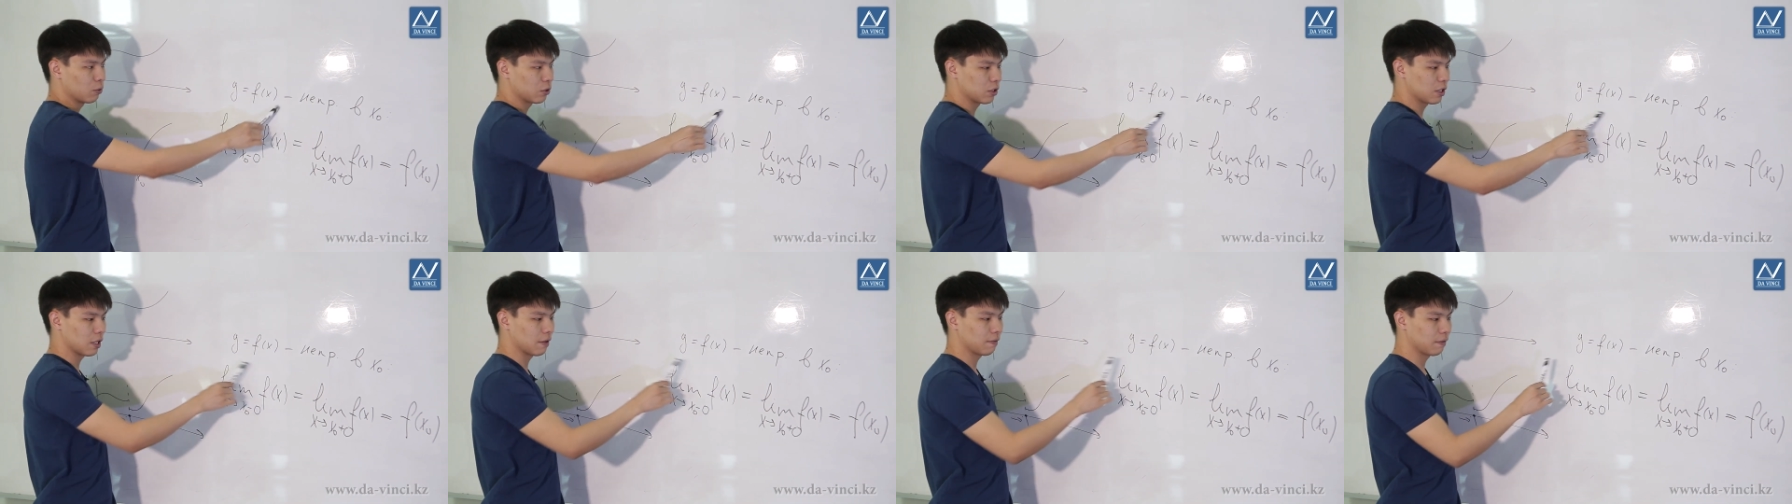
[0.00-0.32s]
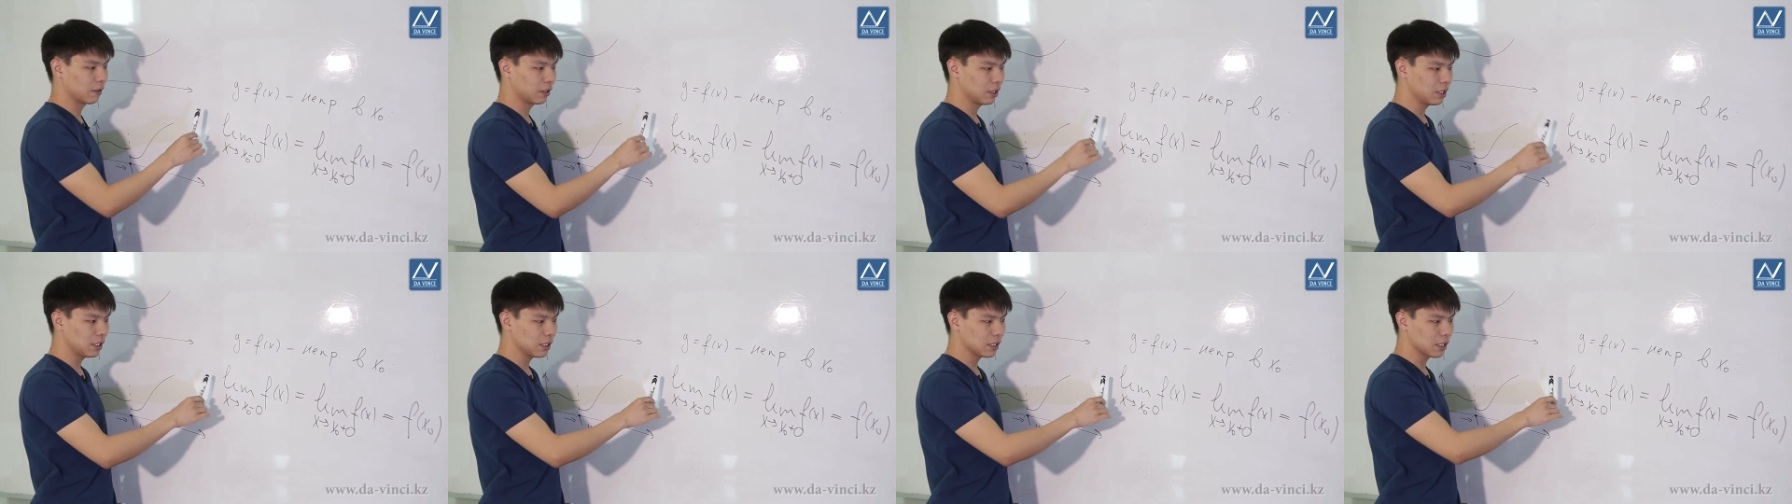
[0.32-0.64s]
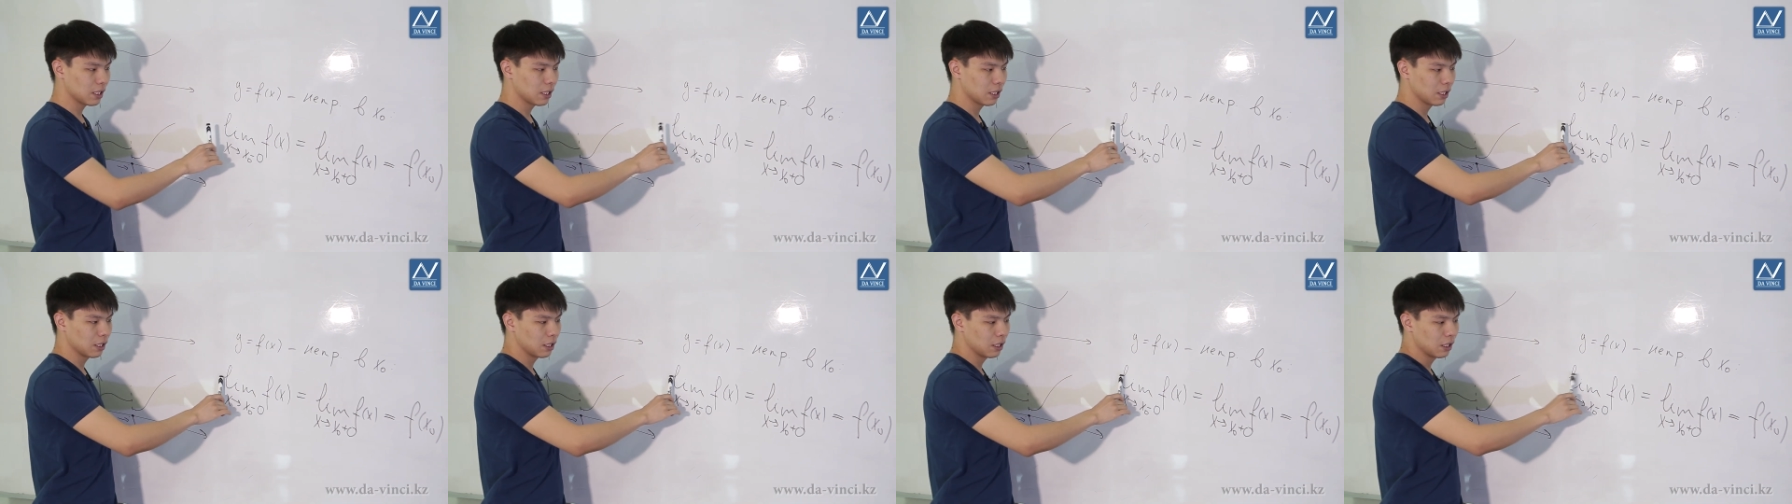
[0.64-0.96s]
f from x
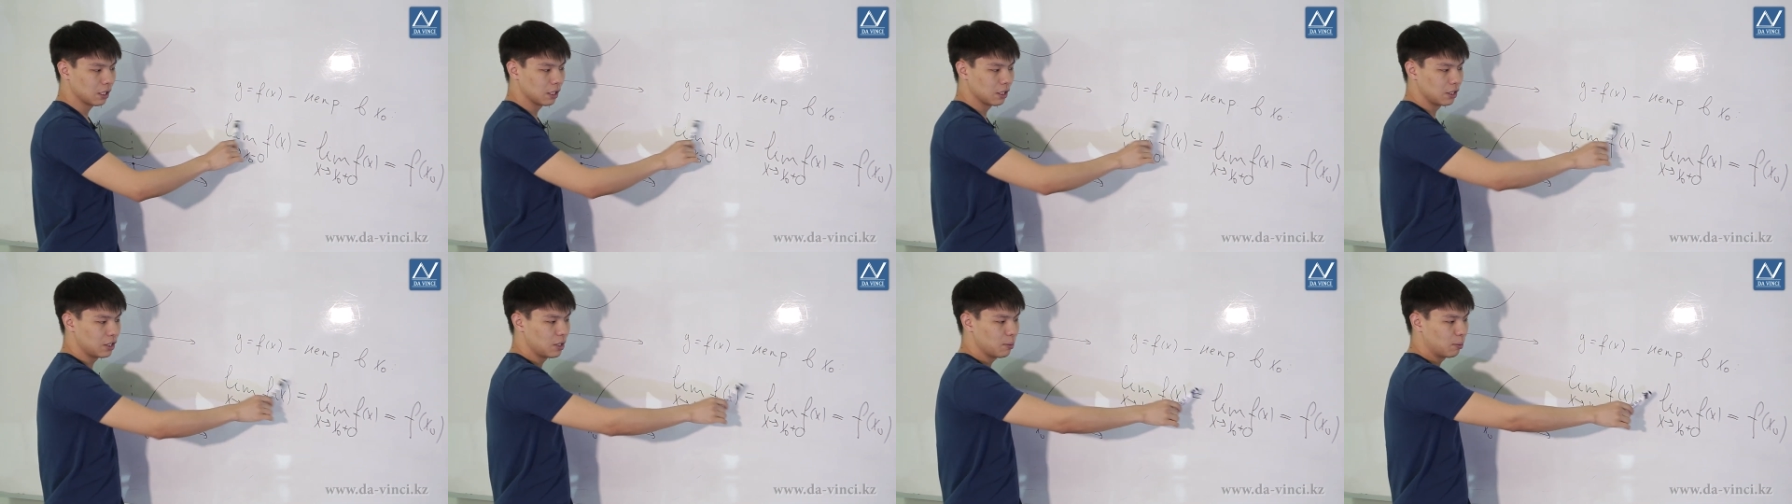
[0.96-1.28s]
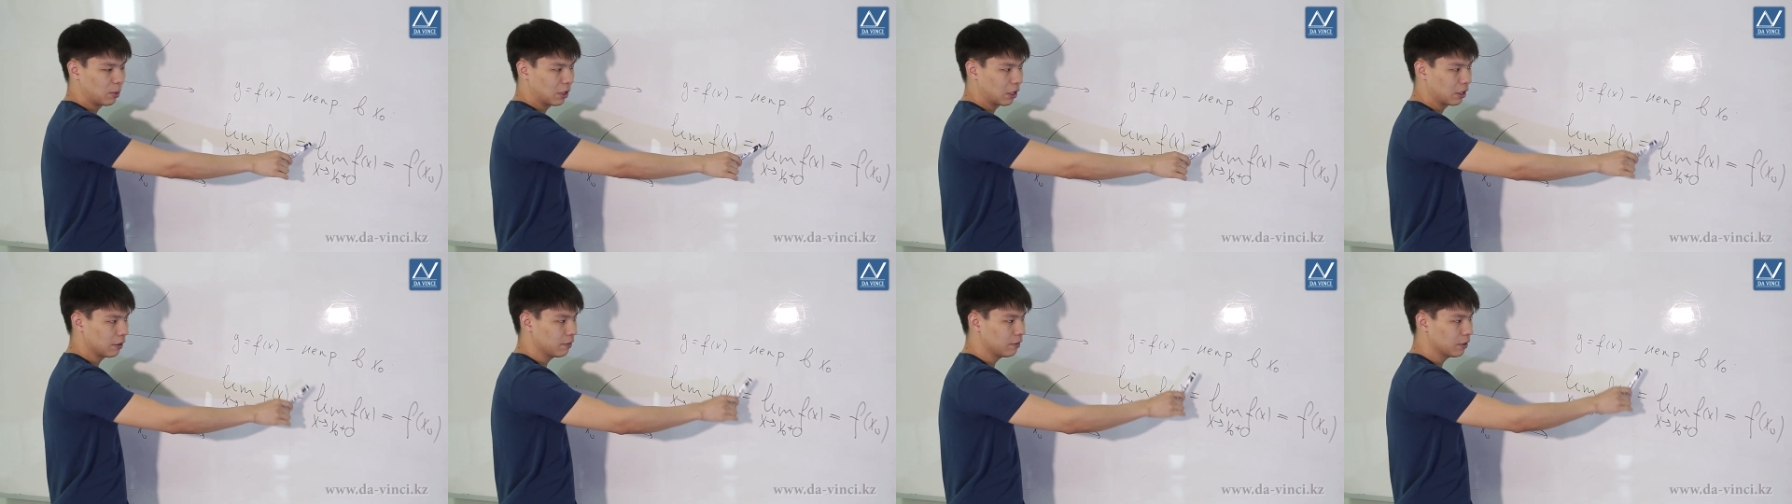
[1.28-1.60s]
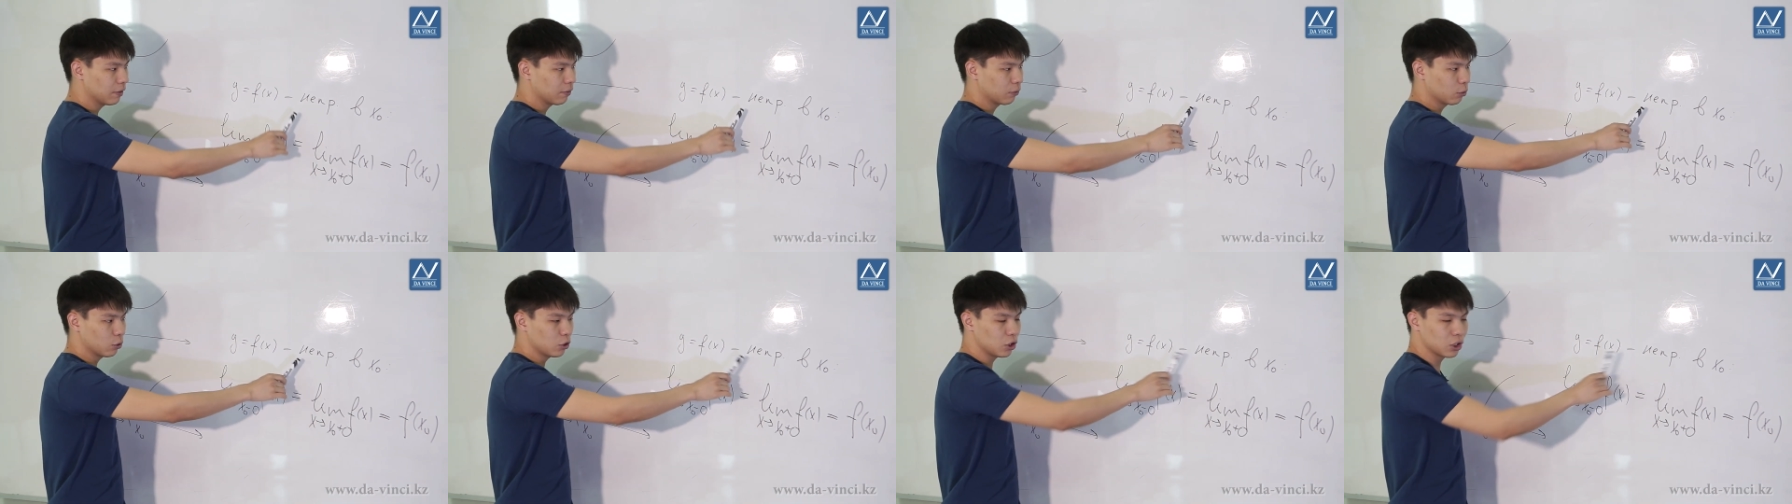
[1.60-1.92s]
is continuous
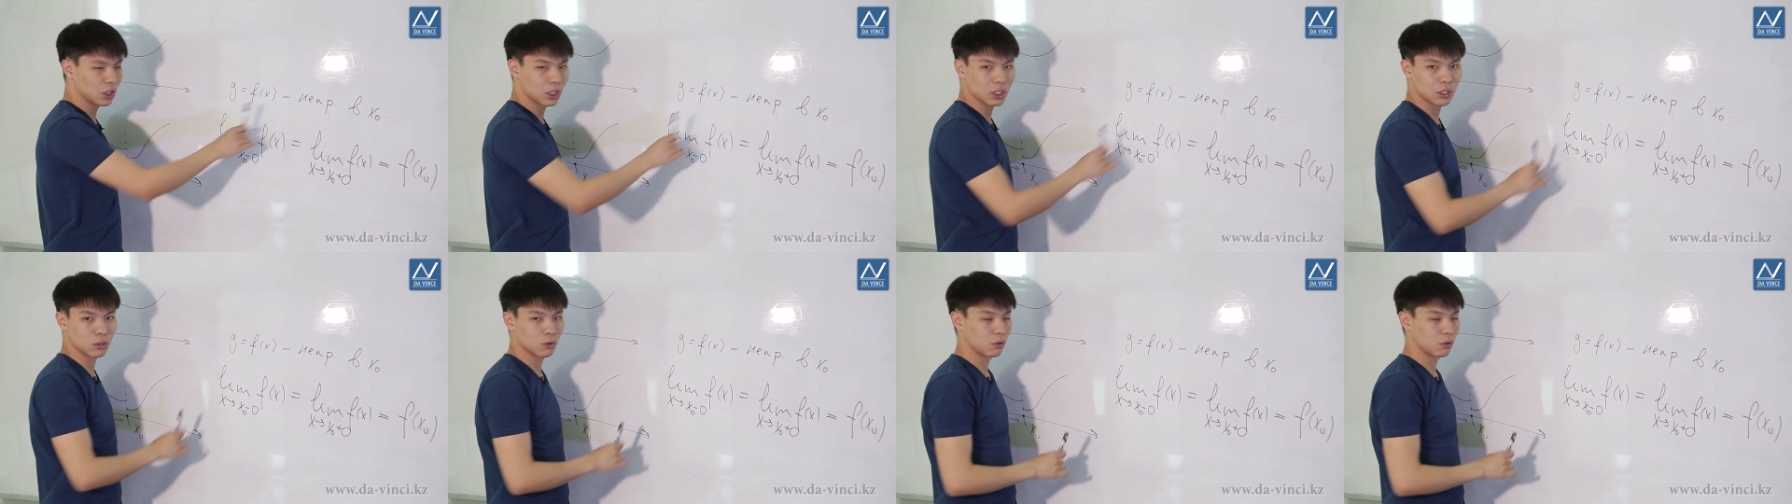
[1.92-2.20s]
at the point